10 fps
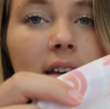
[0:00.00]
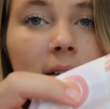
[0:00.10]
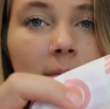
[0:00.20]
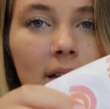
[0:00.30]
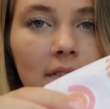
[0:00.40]

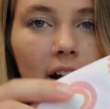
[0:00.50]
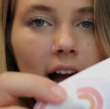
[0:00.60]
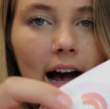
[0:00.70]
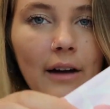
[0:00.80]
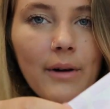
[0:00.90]
them. They're
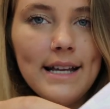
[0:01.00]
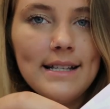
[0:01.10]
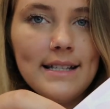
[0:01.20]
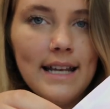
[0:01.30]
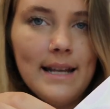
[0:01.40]

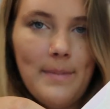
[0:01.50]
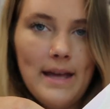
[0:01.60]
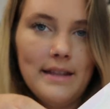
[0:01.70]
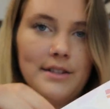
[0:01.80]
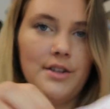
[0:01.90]
high-waisted
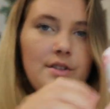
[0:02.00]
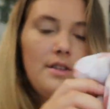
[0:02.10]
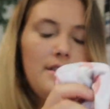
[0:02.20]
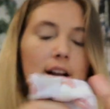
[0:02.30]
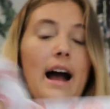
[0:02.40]
bathing suits.
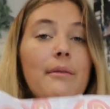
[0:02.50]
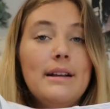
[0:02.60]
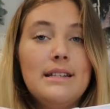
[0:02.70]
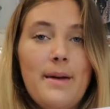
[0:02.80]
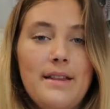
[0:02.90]
They're
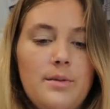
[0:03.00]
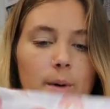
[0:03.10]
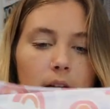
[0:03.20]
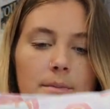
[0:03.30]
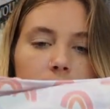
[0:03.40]
high-waisted bathing suit
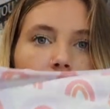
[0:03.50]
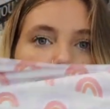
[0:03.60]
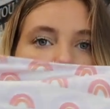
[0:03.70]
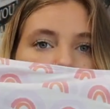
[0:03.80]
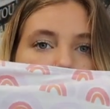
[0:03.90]
bottoms,
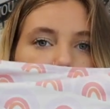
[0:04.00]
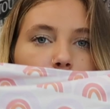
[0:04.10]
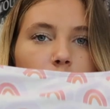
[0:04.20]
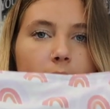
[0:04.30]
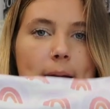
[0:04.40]
and they have
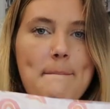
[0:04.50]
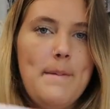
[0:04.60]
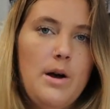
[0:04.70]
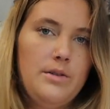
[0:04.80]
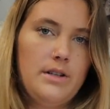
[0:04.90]

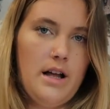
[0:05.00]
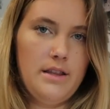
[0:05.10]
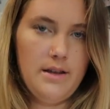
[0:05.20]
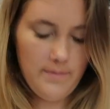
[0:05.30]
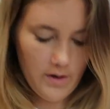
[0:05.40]
rainbows
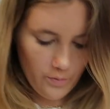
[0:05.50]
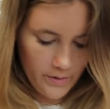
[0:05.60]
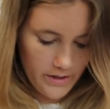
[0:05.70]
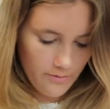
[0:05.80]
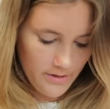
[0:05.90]
on them. They're
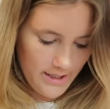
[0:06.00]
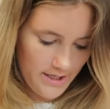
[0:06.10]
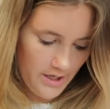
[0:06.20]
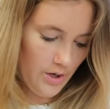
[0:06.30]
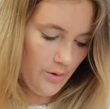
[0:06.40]
really, really
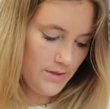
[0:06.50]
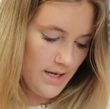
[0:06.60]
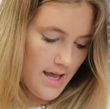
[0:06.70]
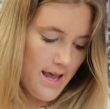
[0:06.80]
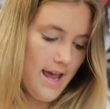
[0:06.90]
cute.
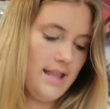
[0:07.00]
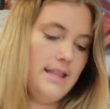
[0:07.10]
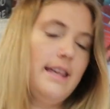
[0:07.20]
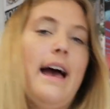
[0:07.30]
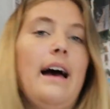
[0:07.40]
And
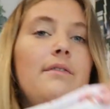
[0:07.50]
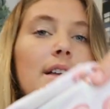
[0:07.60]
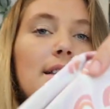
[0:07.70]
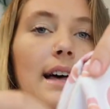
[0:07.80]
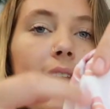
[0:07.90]
then they have
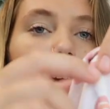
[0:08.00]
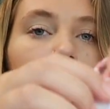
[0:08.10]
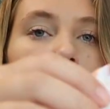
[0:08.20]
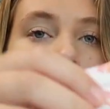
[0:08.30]
this like